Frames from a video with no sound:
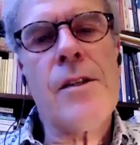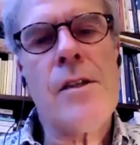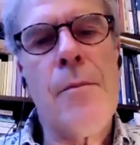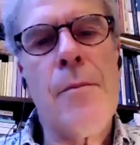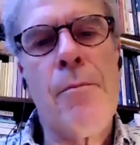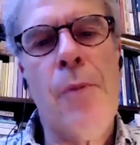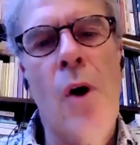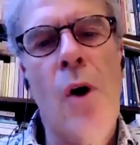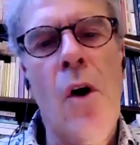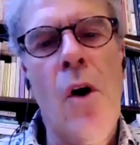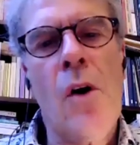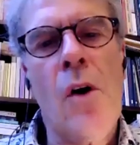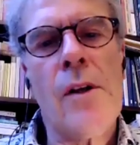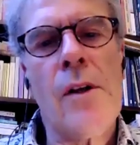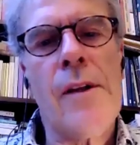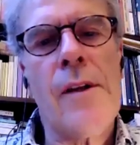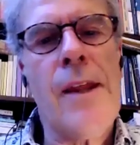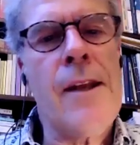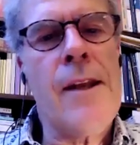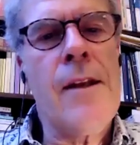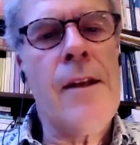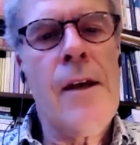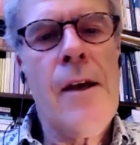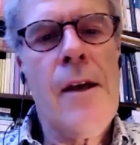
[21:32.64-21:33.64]
important
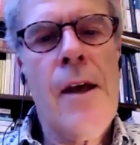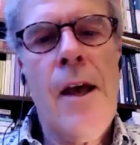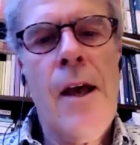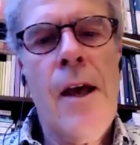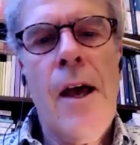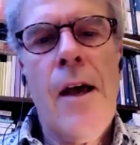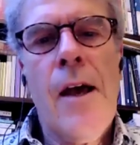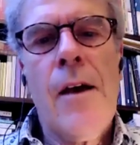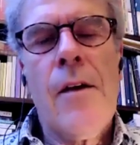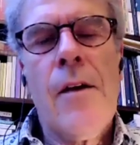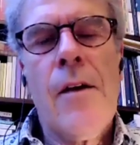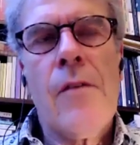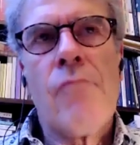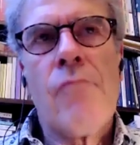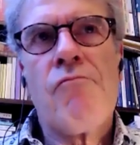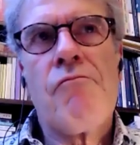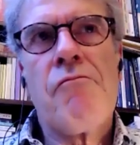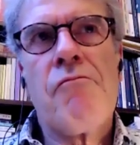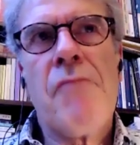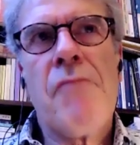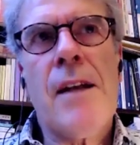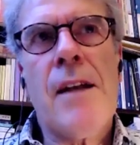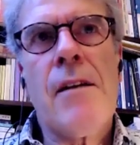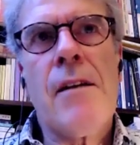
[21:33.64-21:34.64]
that
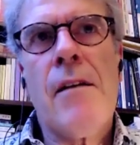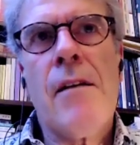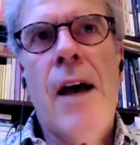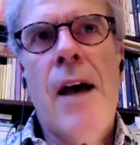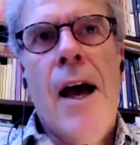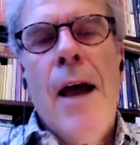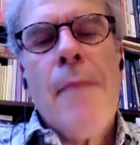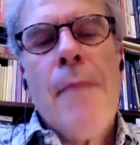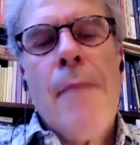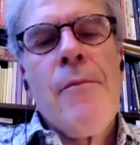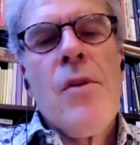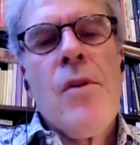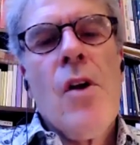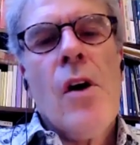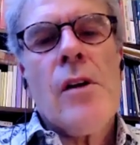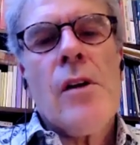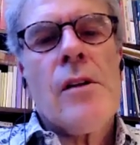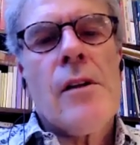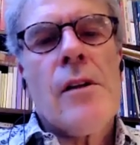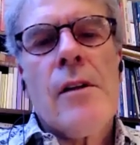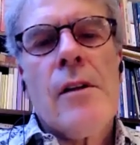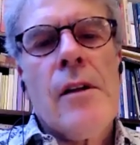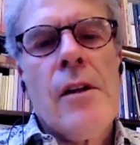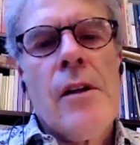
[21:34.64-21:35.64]
that I'm
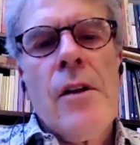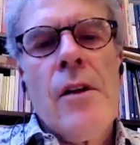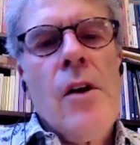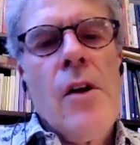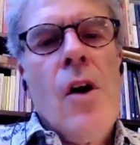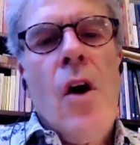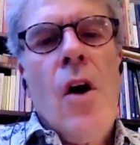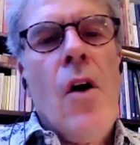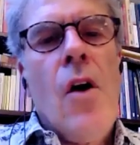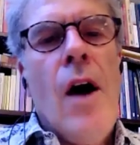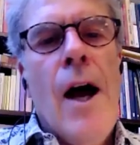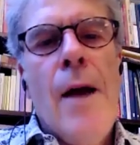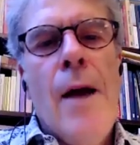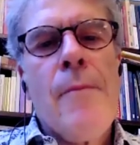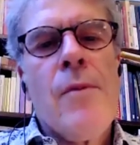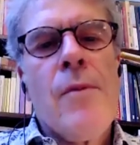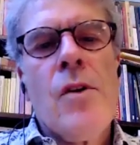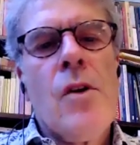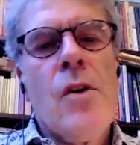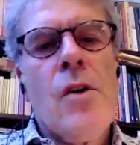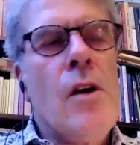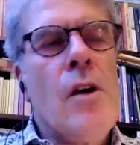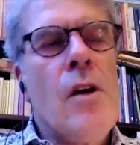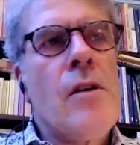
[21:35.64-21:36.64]
not, you know,
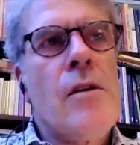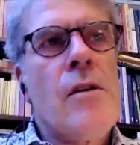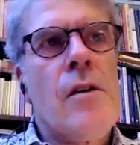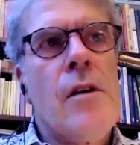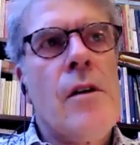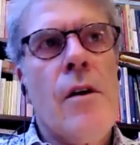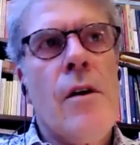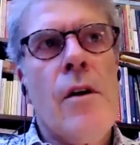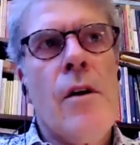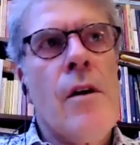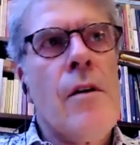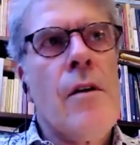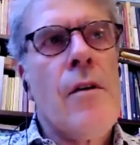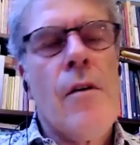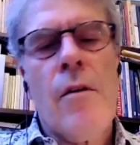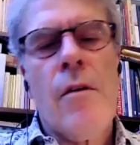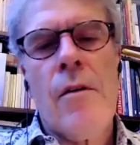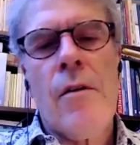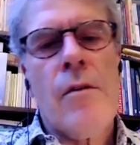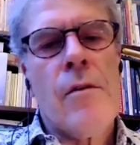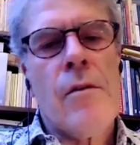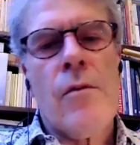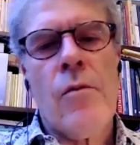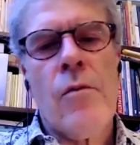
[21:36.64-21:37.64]
I'm not
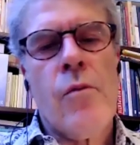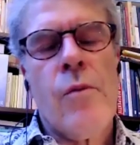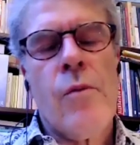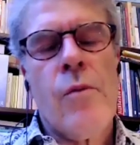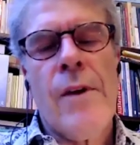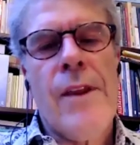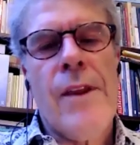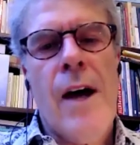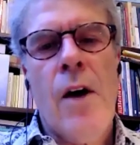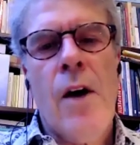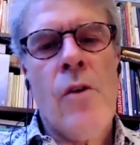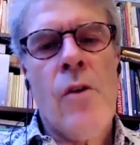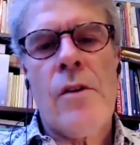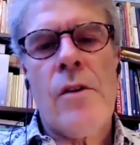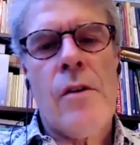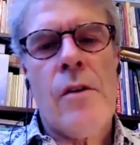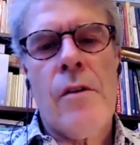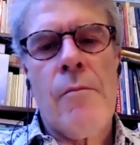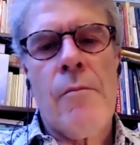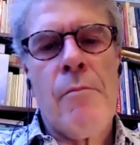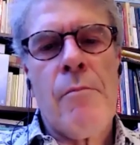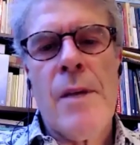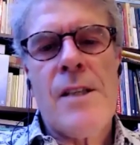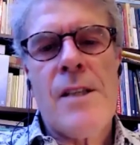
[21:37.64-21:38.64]
without
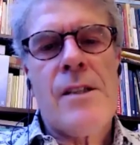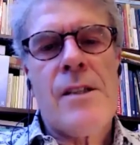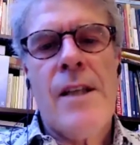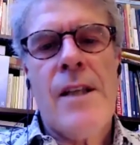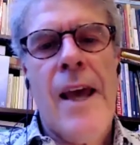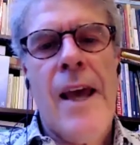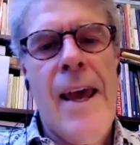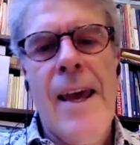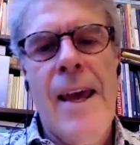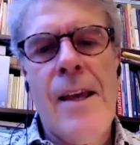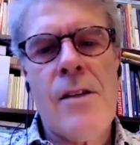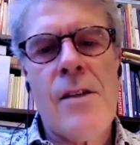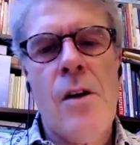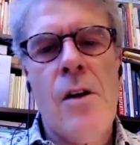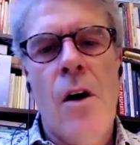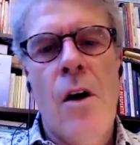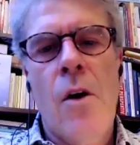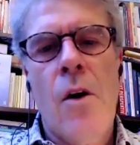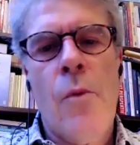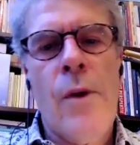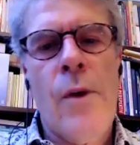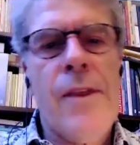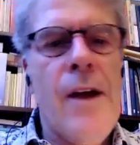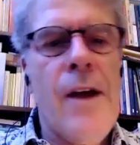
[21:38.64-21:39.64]
mistakes
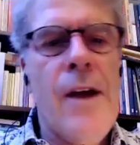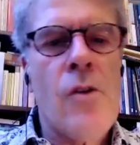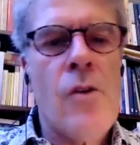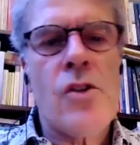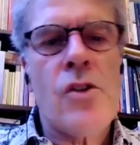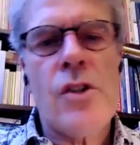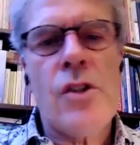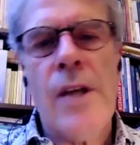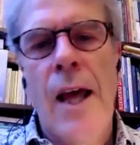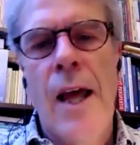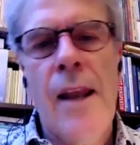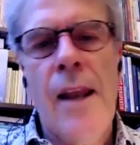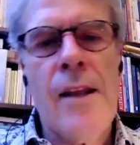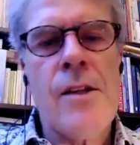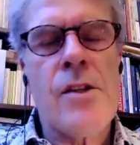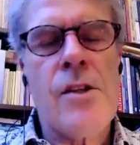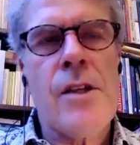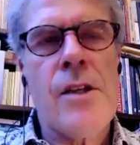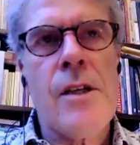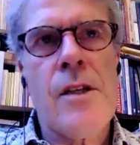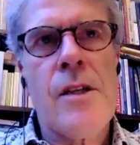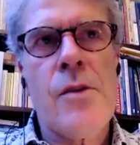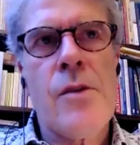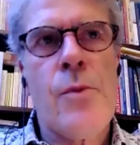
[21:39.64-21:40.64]
or without
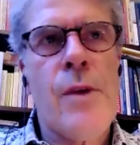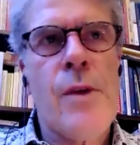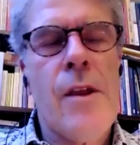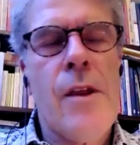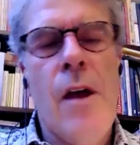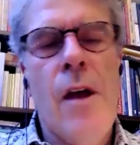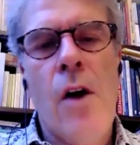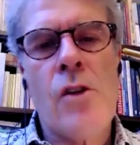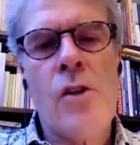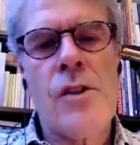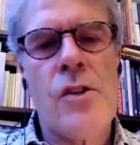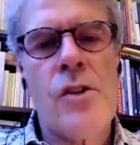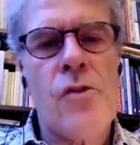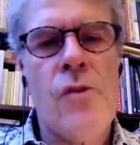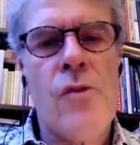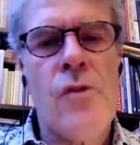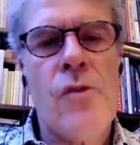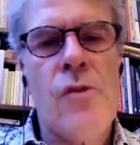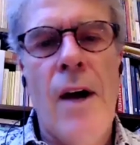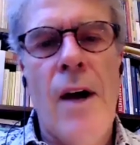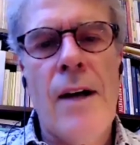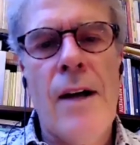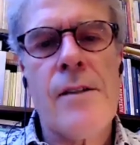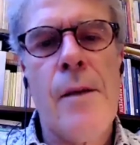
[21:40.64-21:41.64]
challenges, without
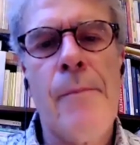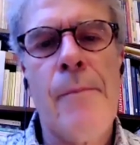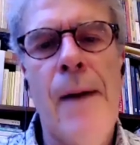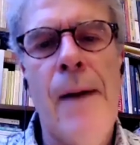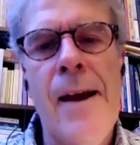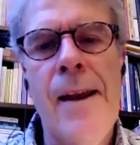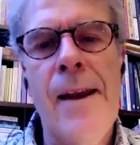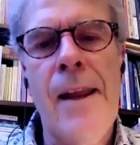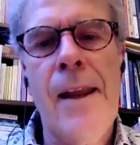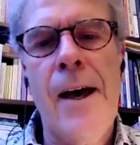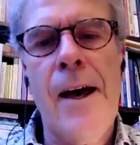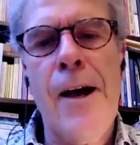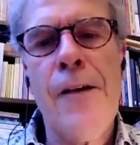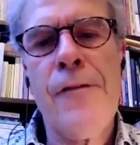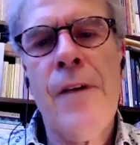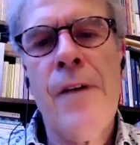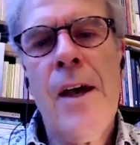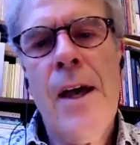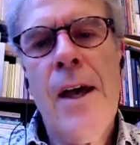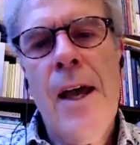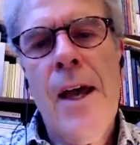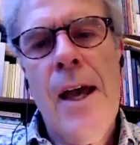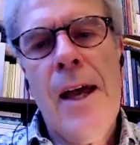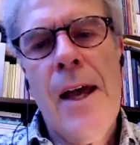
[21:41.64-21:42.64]
struggles in my life.
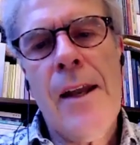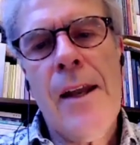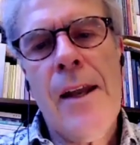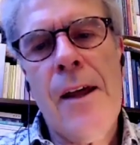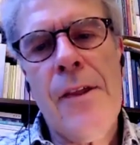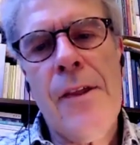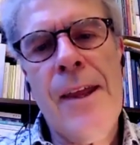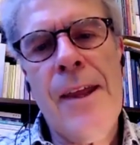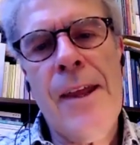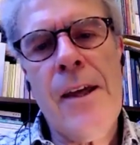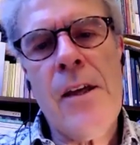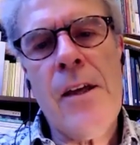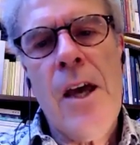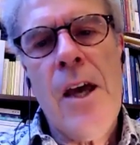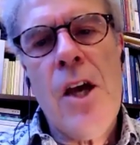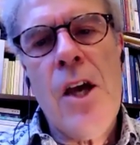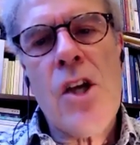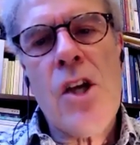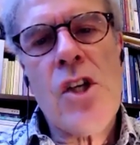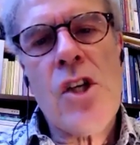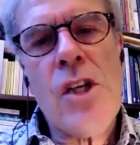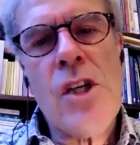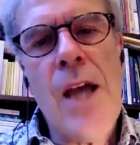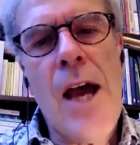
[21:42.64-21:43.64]
And I think
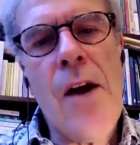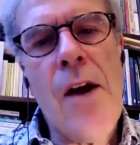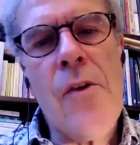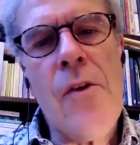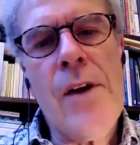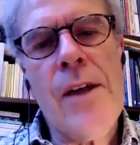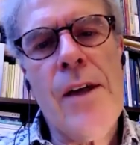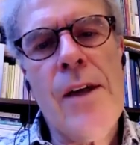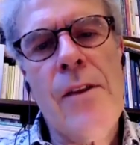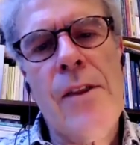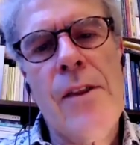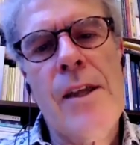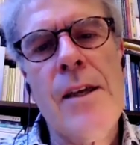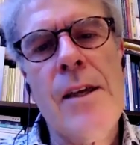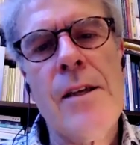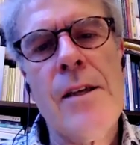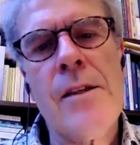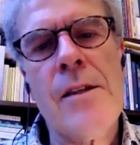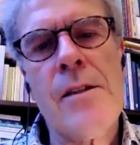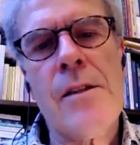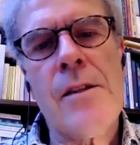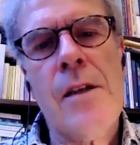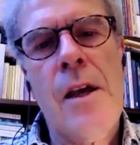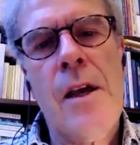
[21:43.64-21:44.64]
sharing
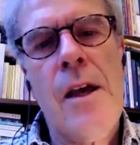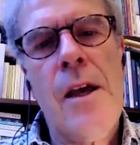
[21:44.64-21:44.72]
these